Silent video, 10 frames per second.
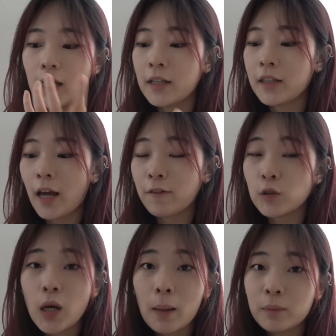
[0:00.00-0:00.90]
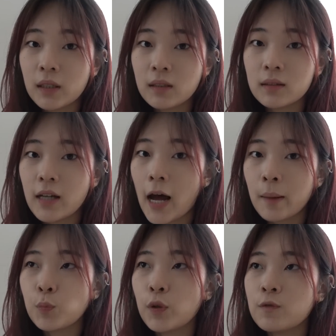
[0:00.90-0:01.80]
and they have also updated the
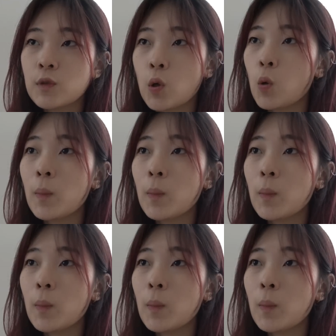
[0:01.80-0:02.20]
app with so